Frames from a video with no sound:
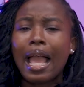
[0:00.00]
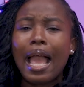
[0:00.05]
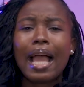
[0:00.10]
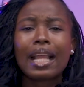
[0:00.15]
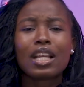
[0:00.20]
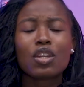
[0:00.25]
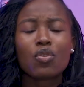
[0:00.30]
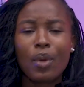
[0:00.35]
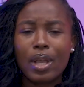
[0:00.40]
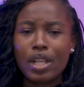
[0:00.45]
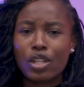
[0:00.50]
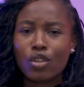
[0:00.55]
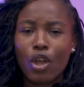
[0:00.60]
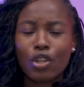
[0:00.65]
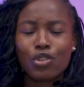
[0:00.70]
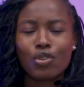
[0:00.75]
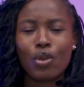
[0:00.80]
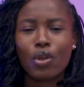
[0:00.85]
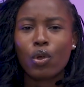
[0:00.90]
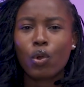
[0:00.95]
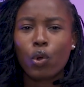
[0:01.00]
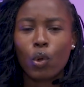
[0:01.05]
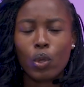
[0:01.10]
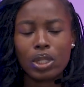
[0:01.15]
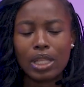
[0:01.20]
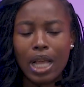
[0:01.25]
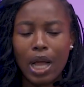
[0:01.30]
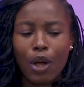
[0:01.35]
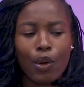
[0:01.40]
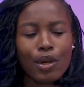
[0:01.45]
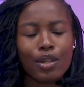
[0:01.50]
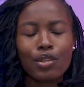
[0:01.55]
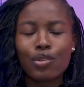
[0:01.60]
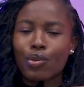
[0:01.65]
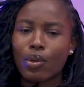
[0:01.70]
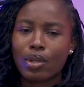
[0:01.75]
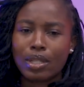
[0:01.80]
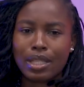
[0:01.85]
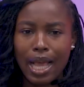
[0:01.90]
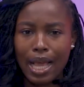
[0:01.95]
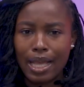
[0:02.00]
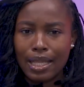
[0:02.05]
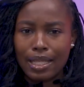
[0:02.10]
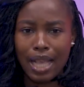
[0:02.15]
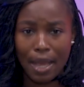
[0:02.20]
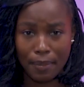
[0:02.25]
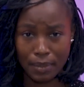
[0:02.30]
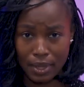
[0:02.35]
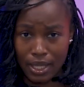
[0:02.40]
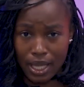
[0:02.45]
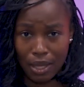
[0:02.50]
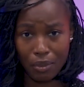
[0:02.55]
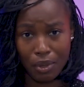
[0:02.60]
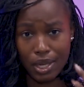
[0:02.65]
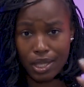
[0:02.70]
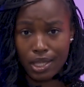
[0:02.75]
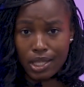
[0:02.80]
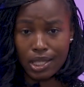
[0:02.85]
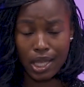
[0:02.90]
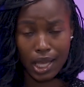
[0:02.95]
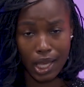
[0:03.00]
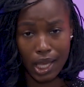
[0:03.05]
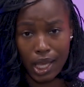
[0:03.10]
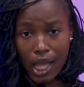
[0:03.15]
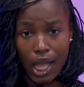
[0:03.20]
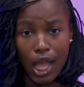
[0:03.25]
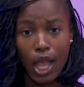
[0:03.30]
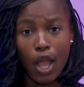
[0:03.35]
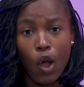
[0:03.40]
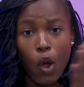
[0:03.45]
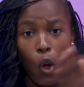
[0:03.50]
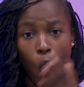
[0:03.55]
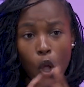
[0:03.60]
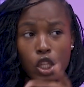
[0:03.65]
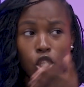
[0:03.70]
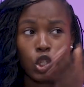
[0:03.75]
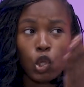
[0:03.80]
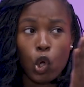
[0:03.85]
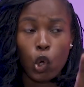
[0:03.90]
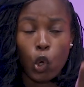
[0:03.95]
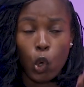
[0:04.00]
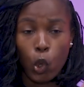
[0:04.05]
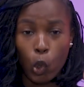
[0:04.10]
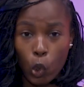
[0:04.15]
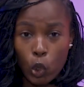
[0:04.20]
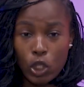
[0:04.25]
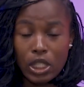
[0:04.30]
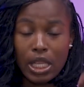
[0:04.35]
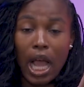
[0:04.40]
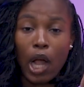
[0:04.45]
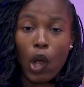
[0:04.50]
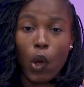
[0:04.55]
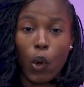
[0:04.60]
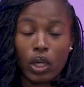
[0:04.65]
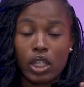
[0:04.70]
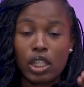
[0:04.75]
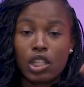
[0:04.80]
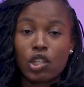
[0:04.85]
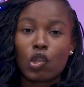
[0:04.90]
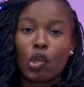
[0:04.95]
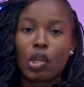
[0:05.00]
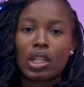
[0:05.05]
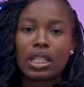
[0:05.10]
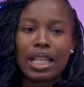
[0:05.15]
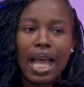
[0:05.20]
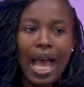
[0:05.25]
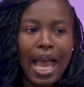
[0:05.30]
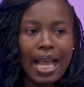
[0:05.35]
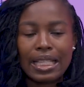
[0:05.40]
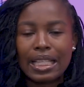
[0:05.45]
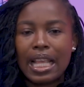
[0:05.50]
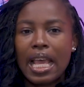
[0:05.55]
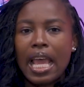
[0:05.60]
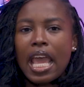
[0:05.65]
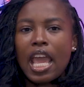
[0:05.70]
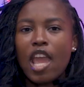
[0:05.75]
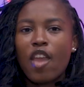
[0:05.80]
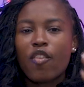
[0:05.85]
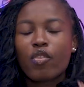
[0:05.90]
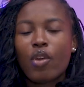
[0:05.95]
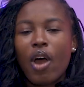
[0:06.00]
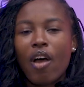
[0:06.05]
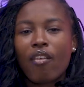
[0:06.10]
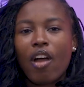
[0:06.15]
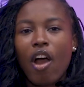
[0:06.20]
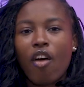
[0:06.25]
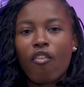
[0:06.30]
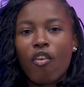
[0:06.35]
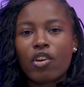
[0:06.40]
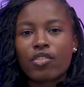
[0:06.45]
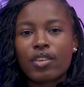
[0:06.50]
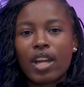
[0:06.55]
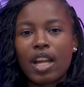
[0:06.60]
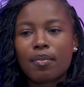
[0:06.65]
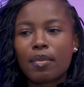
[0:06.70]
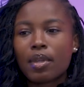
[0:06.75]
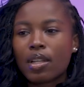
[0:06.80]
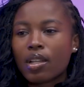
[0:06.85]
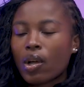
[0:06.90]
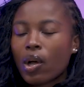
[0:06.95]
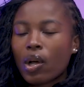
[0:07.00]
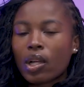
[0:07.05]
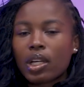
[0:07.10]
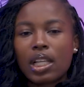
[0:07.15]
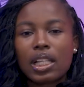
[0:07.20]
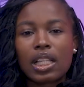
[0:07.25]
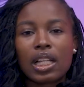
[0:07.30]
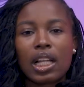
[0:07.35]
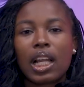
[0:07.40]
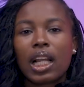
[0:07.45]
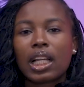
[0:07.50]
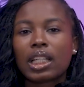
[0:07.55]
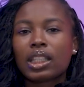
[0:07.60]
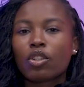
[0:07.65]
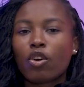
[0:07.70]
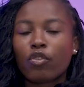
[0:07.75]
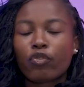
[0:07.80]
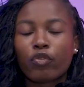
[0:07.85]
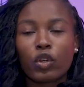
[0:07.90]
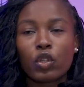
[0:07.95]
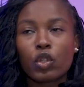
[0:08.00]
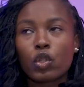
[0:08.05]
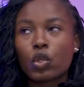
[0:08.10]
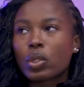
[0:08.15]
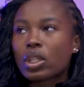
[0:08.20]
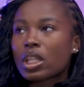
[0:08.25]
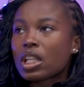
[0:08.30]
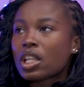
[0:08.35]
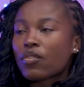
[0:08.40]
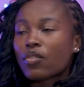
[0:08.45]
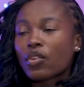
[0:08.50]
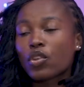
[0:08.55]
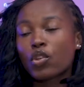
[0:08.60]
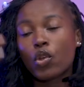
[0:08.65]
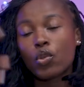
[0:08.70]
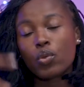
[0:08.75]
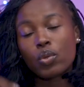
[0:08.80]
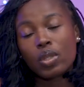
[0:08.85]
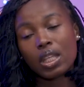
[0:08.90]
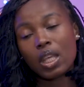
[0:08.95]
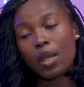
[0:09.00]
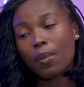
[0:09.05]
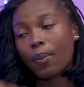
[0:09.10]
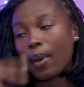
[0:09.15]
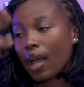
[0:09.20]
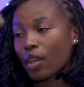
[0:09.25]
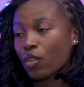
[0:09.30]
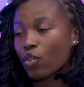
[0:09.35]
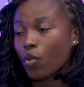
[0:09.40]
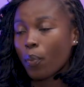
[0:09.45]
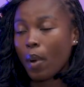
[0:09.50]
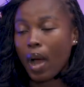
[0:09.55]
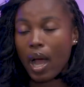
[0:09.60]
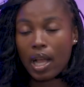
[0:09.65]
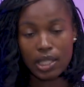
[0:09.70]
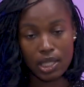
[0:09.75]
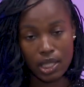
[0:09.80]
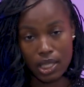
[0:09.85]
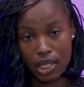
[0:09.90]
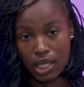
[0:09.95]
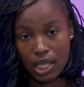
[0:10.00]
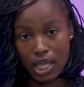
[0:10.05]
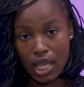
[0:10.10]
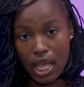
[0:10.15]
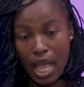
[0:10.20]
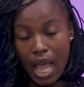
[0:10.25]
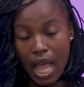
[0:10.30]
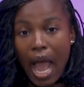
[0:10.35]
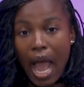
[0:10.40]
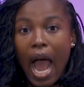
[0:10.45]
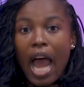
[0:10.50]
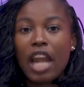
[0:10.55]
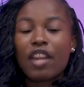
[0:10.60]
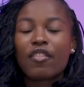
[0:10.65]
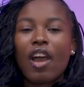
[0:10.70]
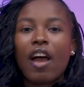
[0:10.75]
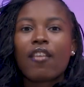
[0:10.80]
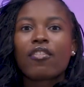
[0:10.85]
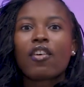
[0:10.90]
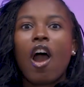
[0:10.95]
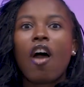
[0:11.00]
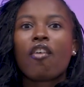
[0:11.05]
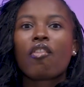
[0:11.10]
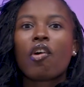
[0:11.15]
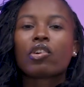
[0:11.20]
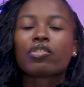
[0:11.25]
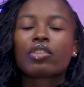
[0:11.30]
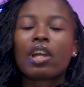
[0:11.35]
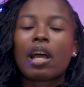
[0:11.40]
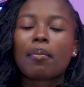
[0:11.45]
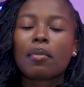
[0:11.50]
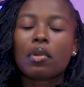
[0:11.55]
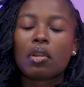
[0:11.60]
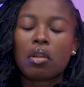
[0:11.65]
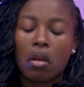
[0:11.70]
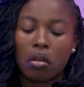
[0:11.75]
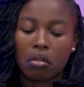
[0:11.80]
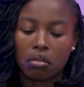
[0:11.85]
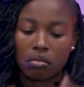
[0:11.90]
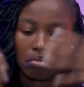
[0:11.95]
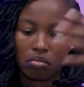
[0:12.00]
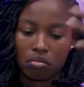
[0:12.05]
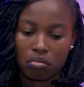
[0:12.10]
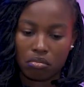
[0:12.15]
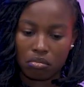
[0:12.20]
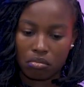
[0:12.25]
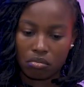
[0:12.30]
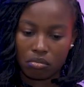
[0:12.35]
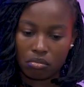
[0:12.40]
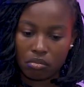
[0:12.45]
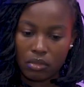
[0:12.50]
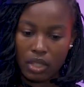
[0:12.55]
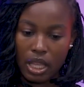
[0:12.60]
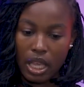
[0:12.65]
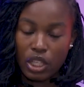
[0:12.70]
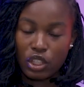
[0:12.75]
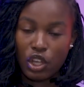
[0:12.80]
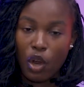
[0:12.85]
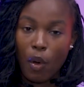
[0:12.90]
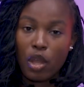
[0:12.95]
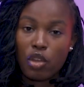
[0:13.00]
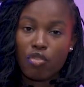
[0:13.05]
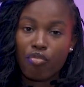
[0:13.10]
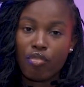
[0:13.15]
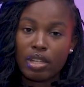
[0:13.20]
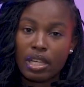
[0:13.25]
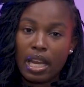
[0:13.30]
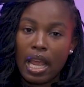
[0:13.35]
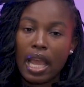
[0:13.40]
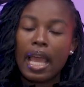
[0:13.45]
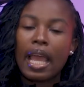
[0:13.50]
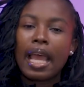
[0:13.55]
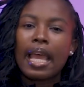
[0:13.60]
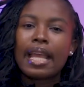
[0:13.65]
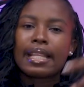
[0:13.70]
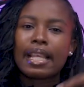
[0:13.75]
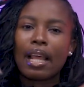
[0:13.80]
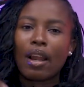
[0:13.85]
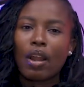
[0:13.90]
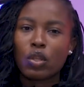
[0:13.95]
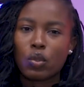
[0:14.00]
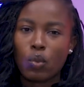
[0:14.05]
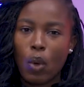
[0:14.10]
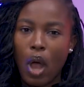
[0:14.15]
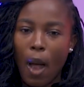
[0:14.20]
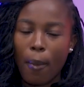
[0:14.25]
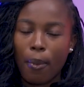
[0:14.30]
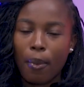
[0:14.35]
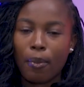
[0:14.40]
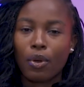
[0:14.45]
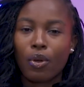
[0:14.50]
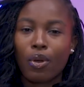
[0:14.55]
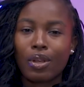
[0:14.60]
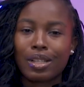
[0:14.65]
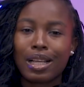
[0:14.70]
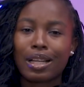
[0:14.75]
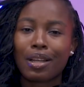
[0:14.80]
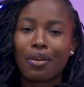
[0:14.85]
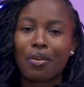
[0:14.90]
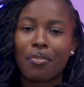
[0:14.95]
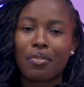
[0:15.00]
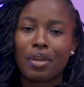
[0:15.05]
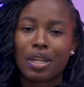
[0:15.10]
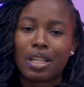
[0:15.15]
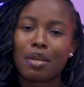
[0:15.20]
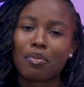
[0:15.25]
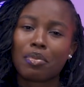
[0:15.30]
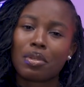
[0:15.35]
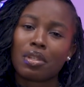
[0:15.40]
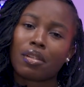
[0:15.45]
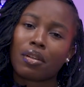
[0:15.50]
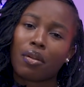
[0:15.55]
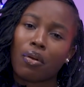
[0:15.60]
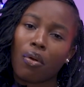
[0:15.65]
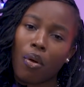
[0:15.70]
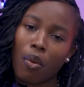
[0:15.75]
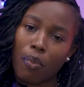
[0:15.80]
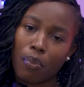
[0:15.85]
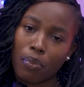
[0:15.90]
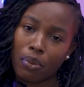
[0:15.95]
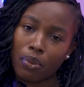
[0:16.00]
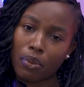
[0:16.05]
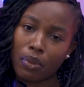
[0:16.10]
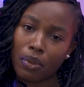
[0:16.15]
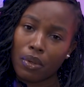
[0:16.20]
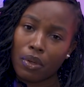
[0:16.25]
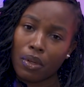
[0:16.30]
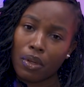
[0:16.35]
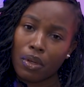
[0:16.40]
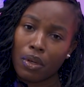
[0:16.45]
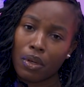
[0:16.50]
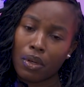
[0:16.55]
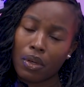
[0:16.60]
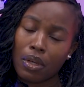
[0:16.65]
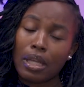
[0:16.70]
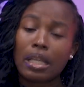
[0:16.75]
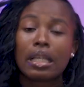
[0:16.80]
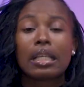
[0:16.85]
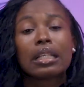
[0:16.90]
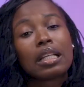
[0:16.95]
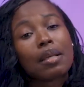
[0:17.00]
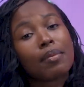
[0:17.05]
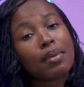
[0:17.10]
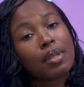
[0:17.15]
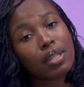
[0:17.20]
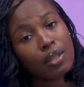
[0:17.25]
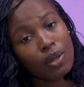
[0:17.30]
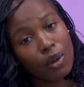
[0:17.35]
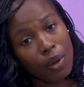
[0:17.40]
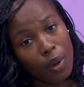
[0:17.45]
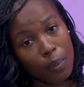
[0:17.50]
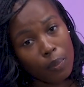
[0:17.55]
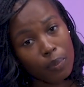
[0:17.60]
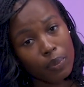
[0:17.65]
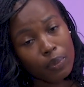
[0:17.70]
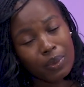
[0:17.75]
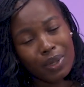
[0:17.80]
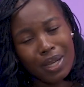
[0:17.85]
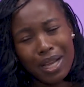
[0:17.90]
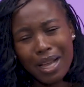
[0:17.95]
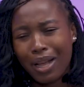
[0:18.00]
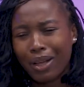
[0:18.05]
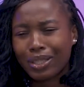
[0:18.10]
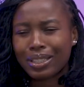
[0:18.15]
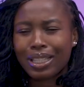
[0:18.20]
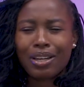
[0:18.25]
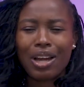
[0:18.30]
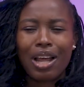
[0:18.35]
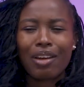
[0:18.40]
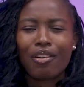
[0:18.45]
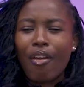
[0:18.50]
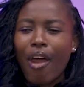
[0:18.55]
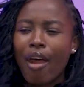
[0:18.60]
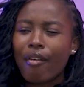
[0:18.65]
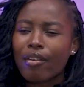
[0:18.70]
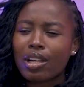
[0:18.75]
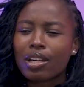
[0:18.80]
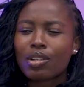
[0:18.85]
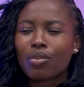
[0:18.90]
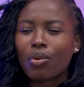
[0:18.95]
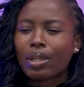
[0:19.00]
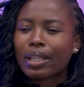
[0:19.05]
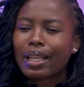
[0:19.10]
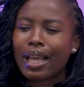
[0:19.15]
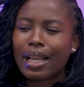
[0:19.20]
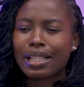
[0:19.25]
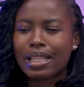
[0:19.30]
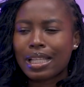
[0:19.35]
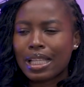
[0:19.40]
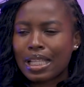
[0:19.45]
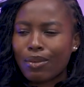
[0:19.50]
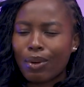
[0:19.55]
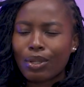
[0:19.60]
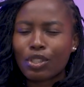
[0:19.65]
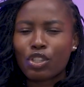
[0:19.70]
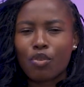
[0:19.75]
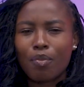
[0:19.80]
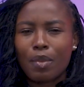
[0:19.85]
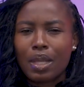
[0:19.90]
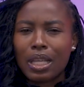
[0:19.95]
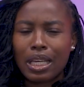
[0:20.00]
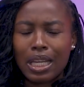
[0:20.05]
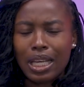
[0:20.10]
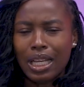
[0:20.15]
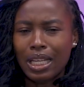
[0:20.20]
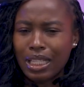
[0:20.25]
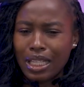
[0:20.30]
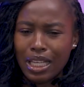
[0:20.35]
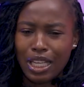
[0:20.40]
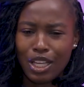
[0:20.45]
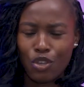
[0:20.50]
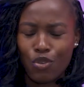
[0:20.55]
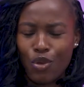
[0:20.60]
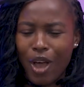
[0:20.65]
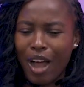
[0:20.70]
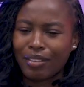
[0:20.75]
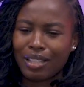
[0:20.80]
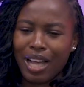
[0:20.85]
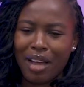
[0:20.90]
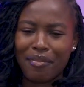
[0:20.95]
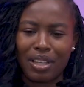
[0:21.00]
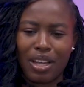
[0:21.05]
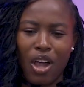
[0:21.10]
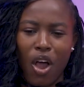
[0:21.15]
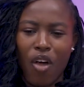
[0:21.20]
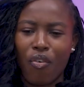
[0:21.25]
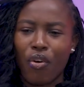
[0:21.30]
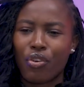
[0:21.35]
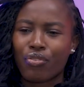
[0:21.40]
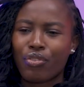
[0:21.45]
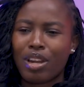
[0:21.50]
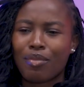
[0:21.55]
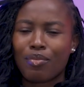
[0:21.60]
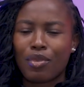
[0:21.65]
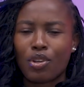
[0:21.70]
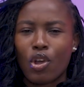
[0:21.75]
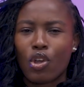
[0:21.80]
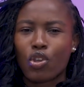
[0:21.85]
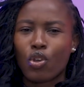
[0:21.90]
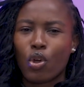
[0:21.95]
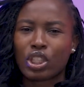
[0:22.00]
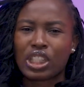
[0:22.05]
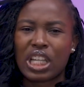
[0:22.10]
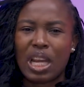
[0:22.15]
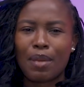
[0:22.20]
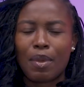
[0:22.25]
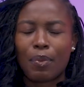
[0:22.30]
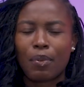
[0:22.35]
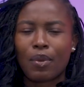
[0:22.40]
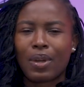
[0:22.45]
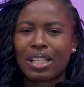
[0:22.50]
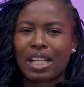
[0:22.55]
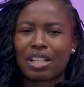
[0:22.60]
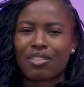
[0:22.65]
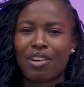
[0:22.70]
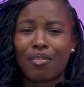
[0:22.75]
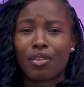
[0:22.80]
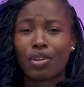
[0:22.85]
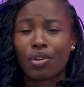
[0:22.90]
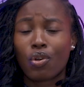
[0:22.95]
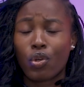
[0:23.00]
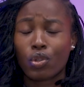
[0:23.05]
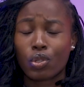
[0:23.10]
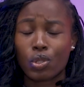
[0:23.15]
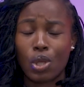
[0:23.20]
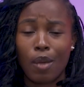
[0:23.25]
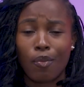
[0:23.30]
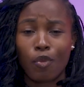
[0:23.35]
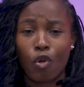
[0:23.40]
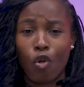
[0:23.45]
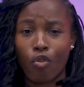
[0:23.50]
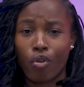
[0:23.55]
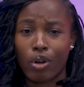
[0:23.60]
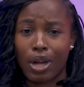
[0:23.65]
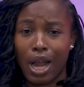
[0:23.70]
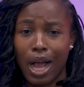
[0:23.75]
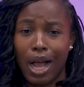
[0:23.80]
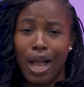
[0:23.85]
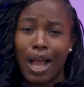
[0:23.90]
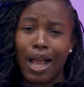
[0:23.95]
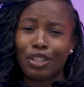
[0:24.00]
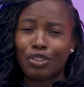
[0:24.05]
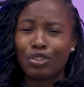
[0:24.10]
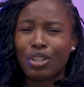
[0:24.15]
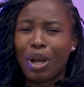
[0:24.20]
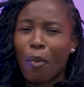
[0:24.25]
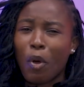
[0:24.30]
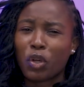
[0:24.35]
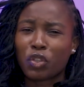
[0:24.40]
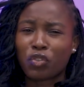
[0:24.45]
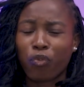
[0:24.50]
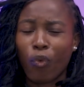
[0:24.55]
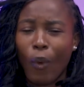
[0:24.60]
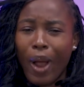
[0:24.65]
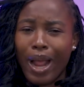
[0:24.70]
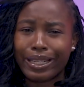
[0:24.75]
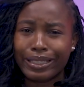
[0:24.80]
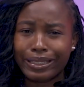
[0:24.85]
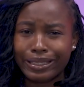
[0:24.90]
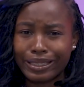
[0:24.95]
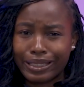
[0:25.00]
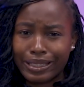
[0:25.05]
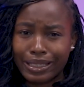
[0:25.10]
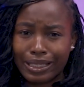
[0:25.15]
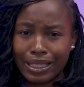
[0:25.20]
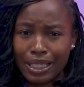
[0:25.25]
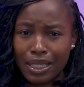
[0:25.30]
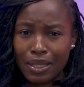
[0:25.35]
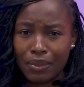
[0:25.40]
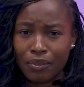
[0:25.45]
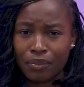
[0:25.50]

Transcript: Anyways, cut your clothes according to your size. I mean, that's what they say. Cut your clothes according to your size. If you don't have a car of 100 million, it's clearly not for you. You see the video, you skip and you pass. And if you have a car of 100 million, enjoy when you reach there. Tell us what happened, because I don't know if they should be this club. It should be this club. Because I really don't get it. What do you mean you have to have a car of 100 million? You're shaming people that are driving Corolla. Do you know how much fuel is?